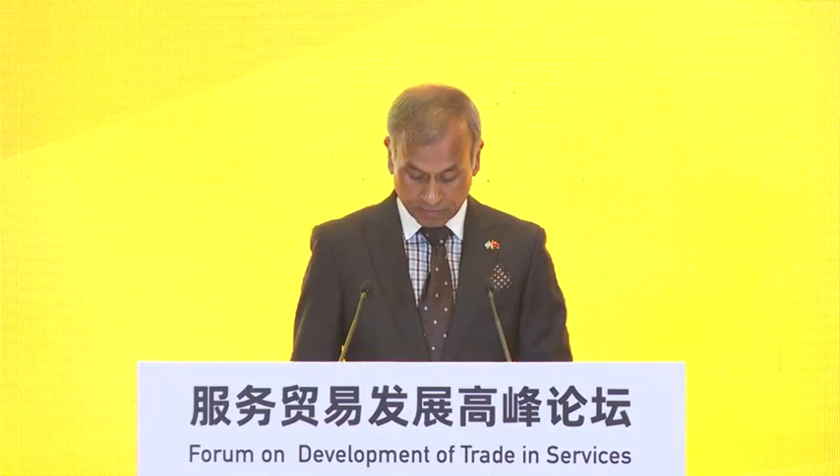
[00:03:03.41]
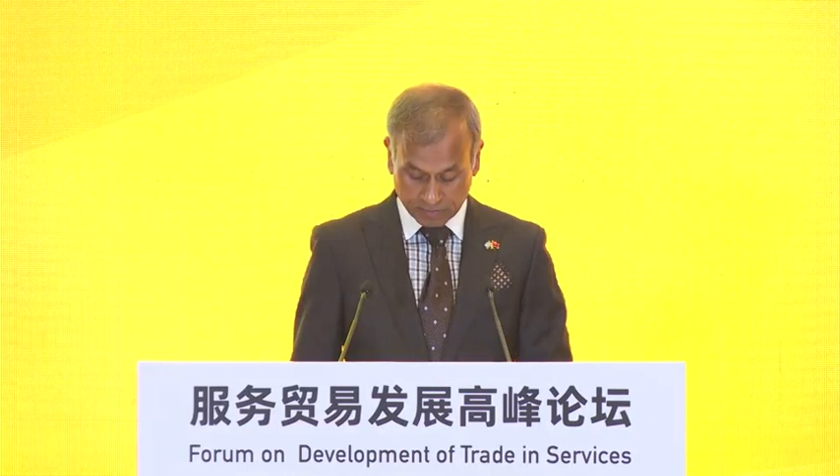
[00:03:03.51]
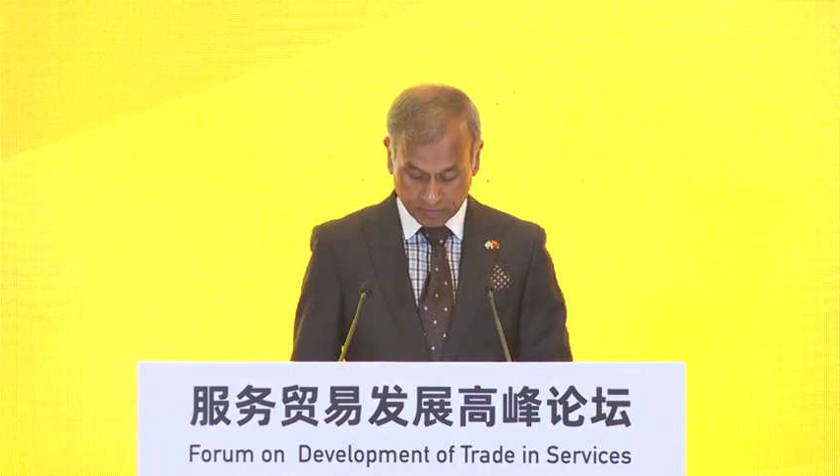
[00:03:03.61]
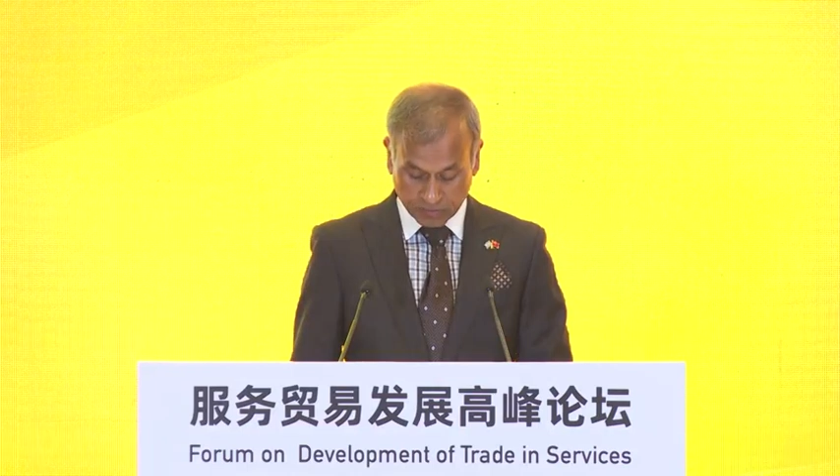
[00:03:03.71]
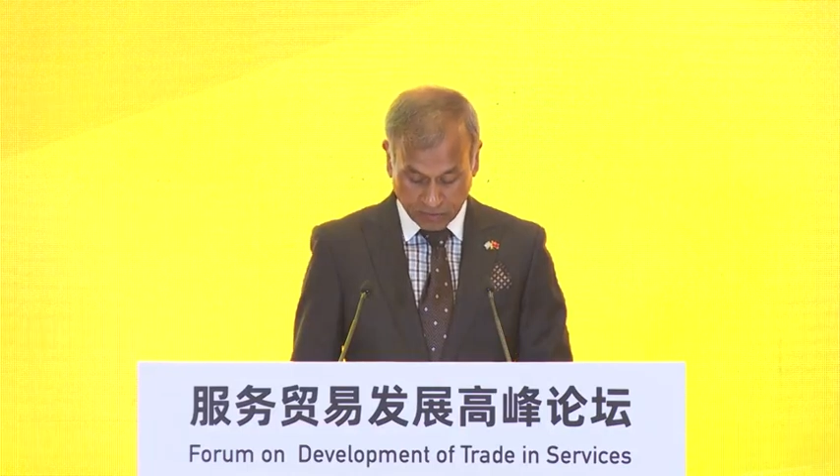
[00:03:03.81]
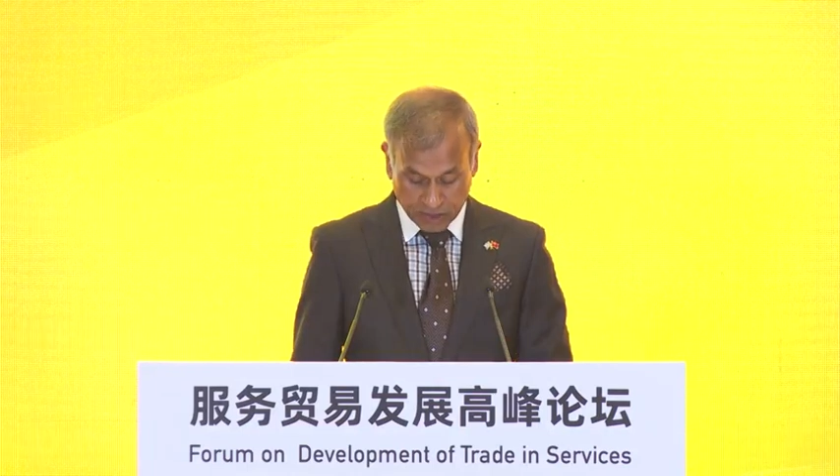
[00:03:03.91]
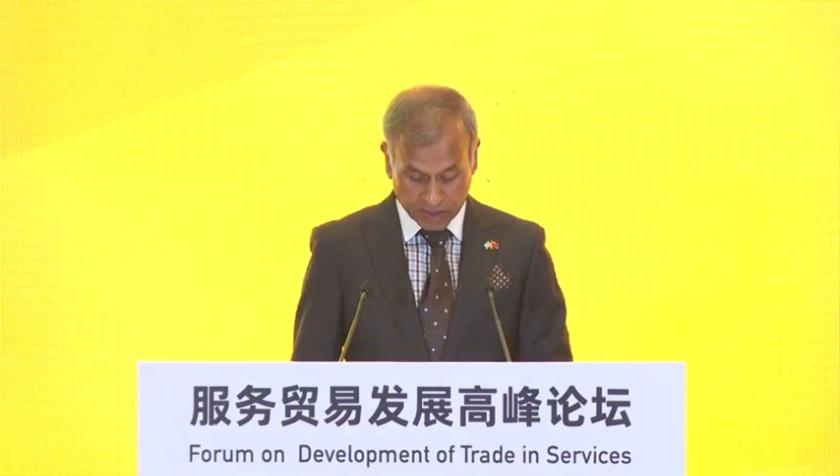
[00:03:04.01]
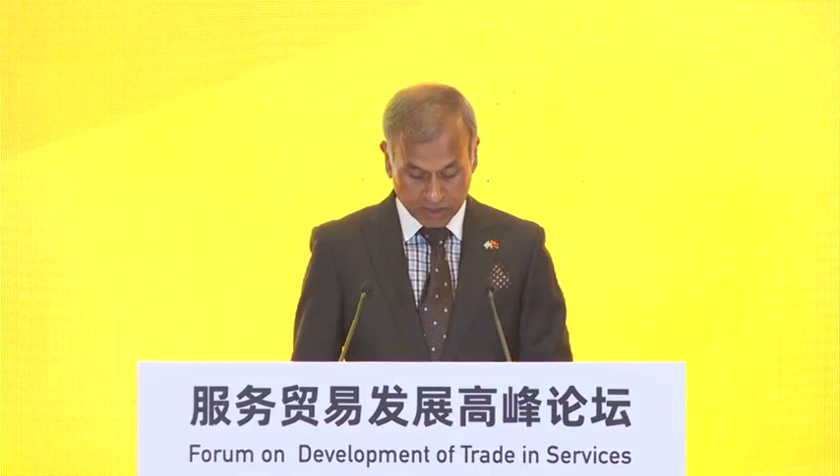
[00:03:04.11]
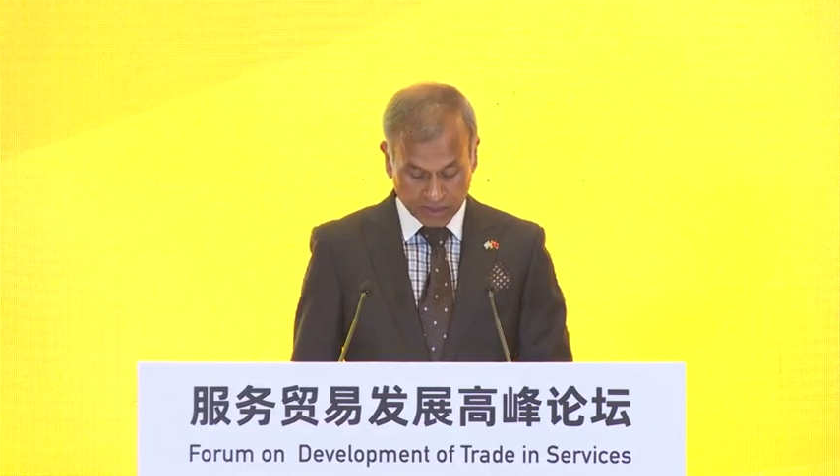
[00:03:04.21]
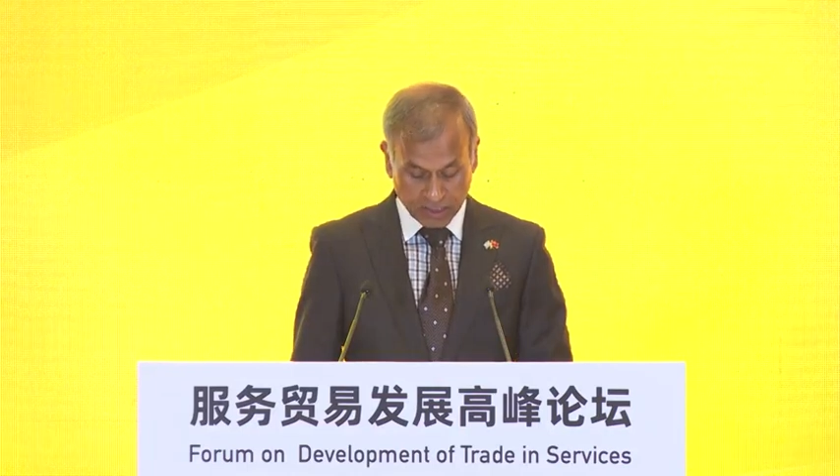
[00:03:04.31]

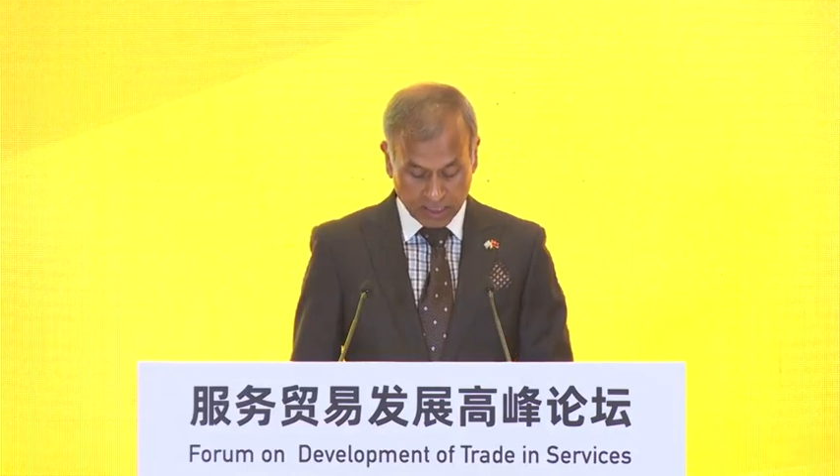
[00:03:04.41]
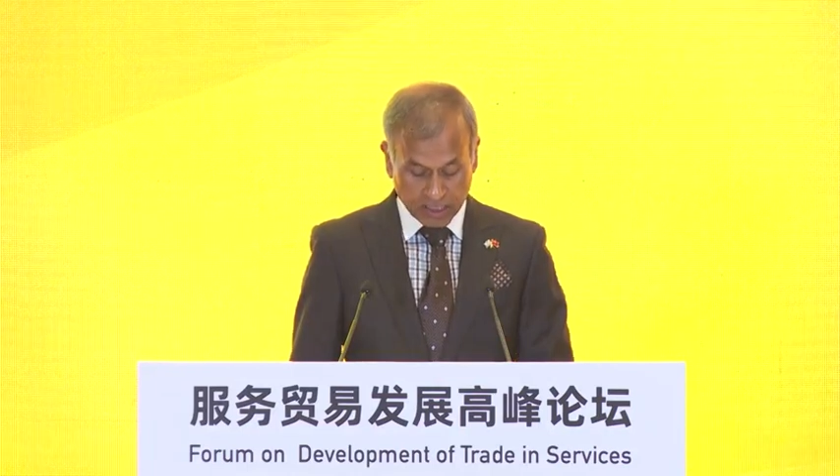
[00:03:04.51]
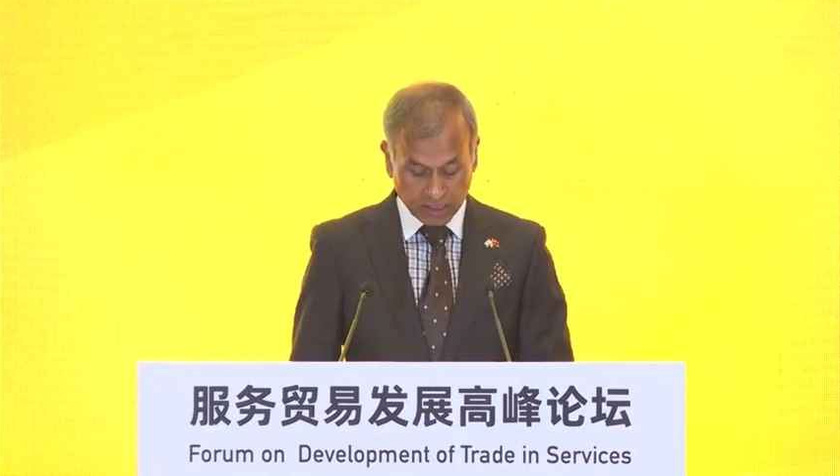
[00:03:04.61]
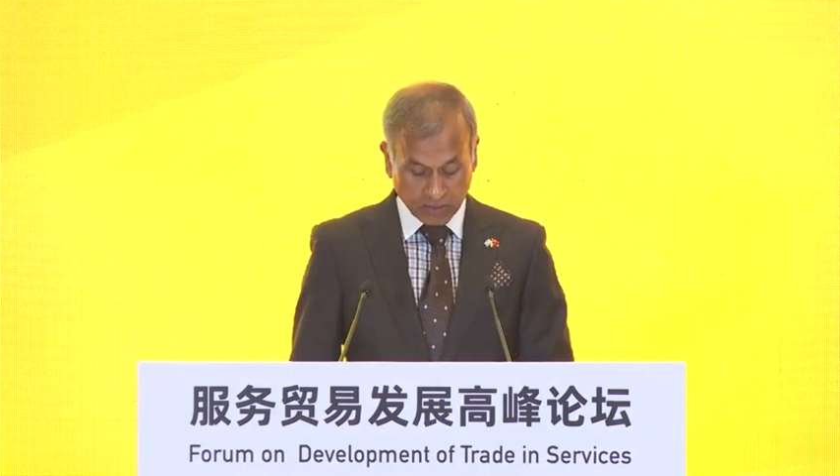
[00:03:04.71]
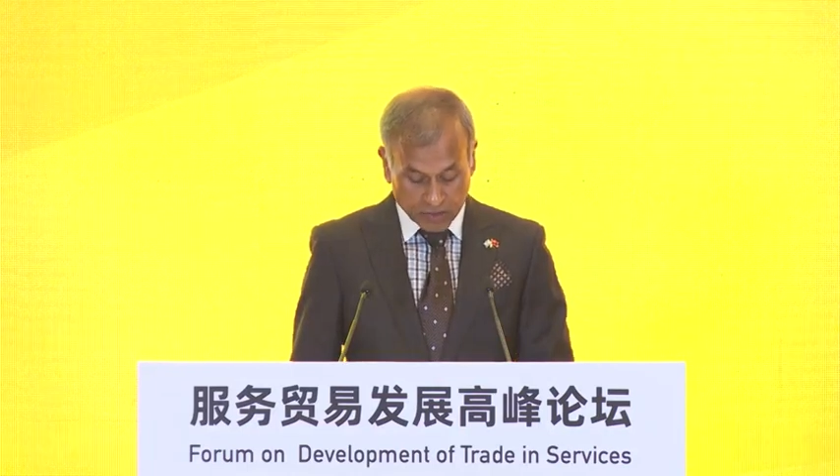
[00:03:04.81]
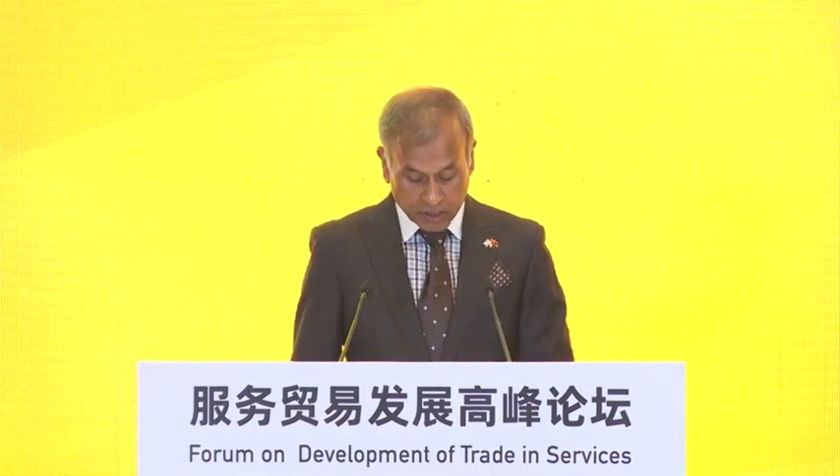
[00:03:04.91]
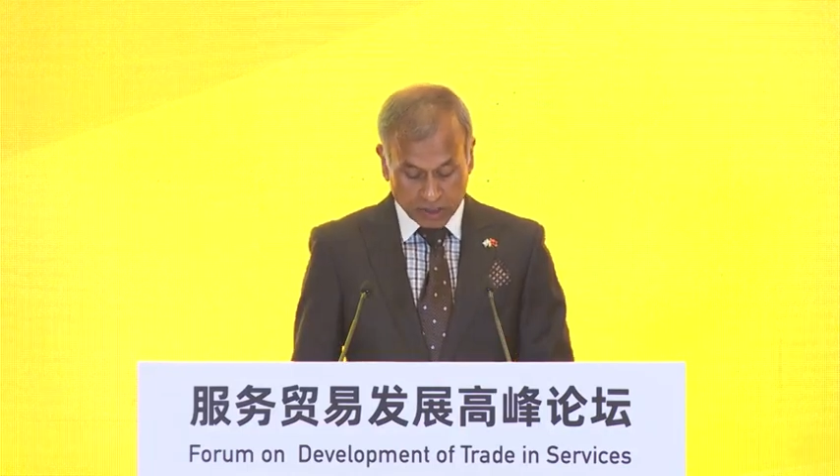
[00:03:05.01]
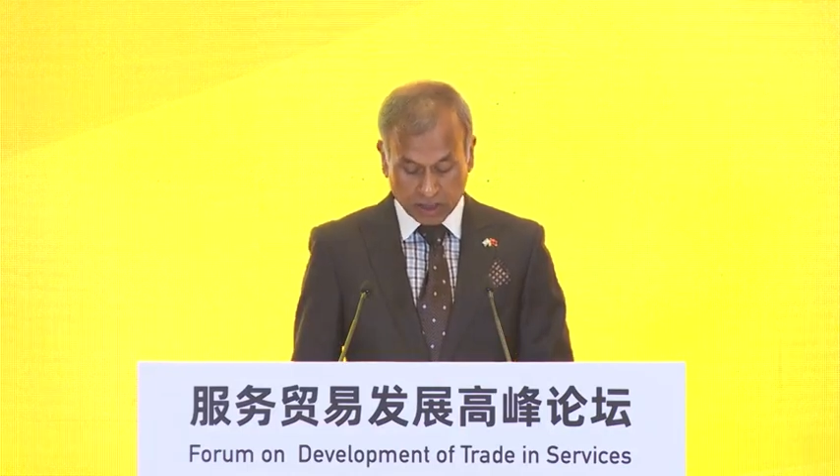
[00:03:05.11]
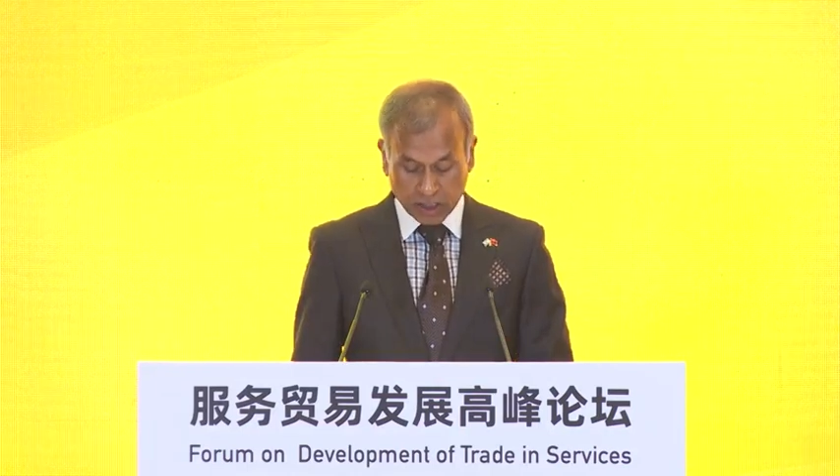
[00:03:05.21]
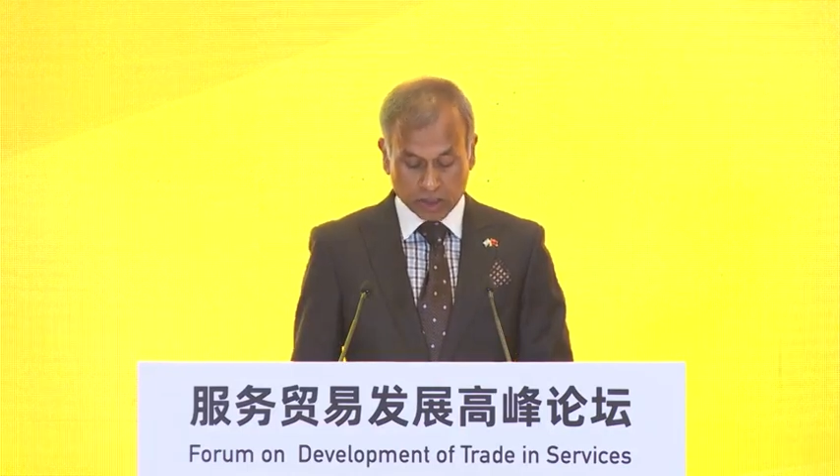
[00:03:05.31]
First, the
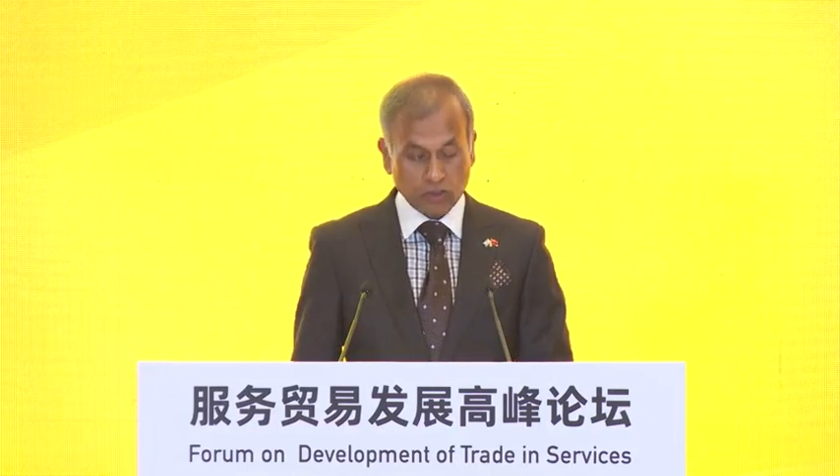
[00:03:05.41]
facilitation